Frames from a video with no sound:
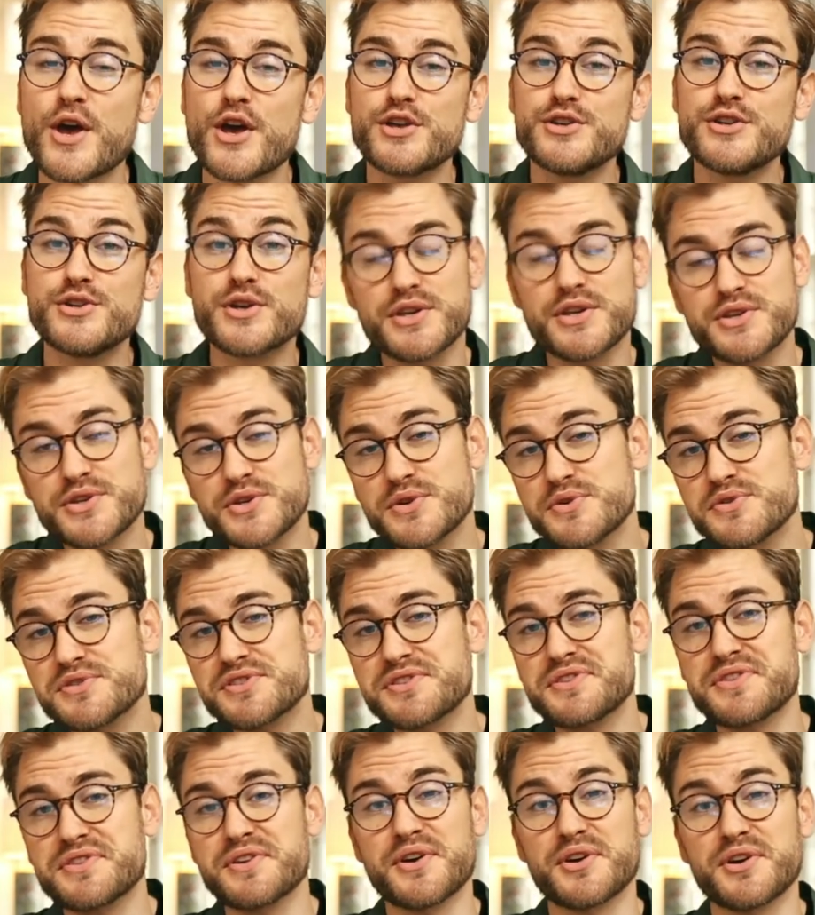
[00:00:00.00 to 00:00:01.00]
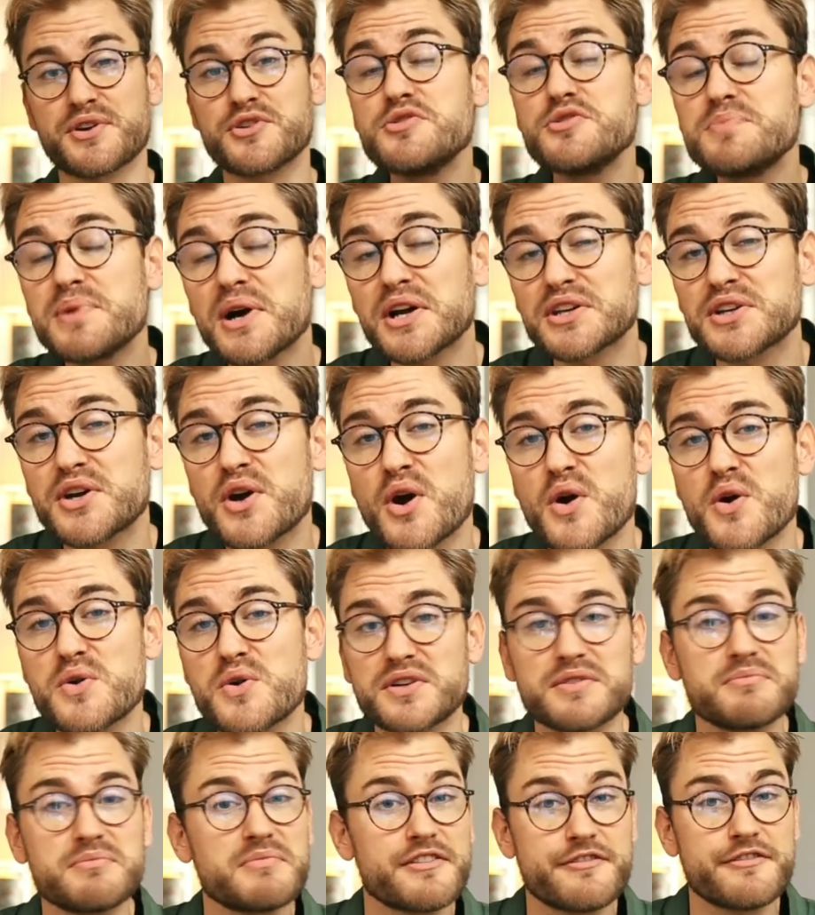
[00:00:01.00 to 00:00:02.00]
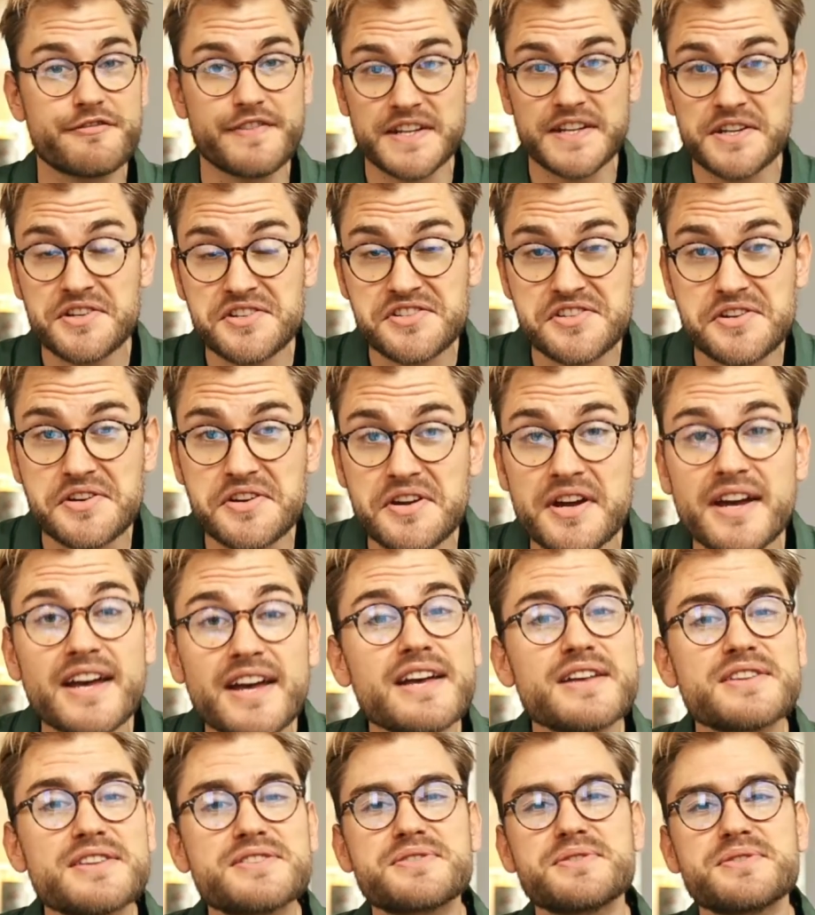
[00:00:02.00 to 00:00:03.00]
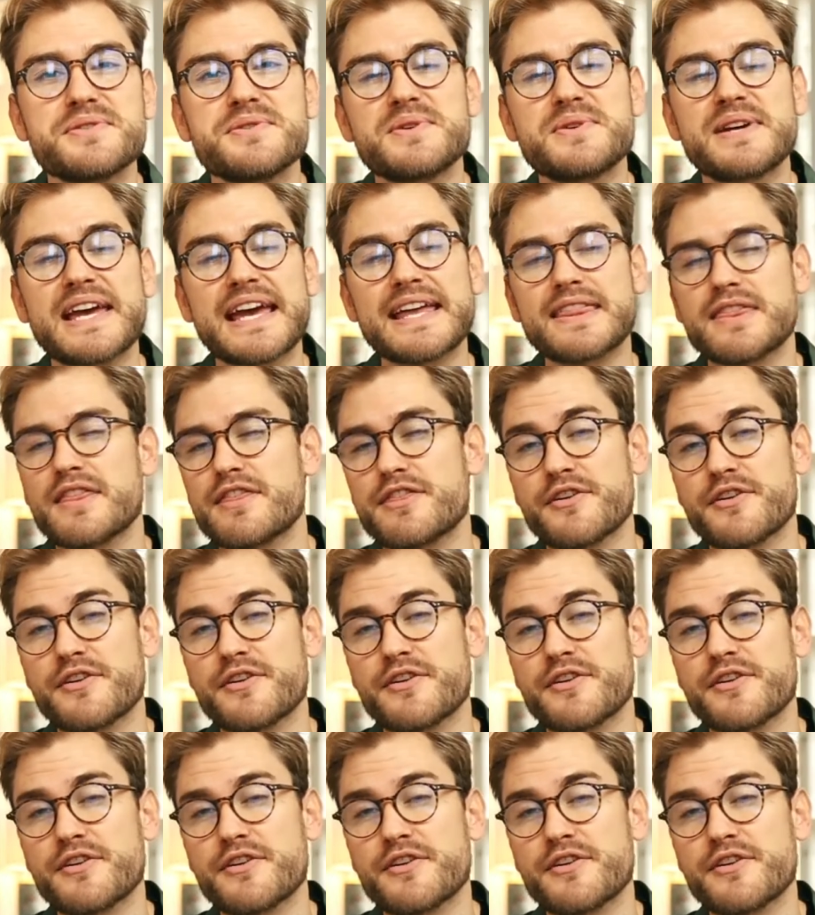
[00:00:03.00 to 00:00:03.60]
you can use the coupon code FINISHER to get